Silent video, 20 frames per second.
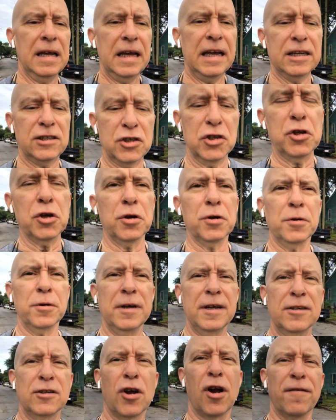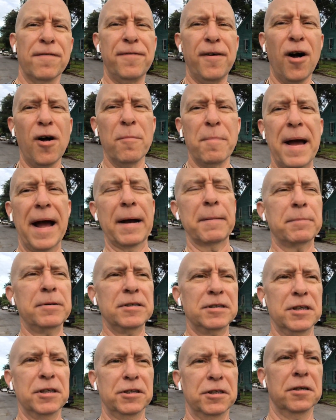It's our fallback
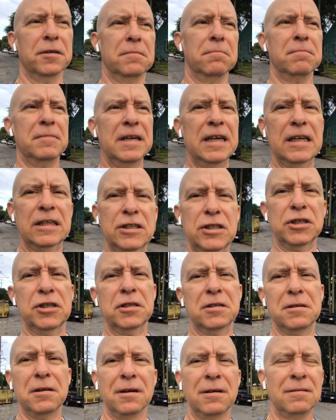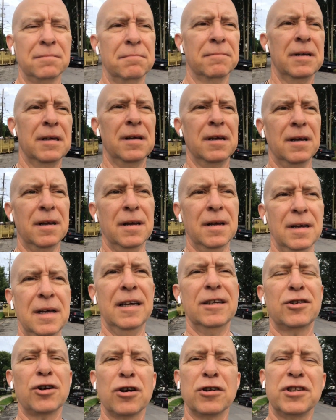position. It's
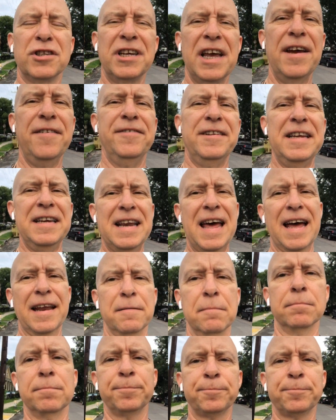our safety net.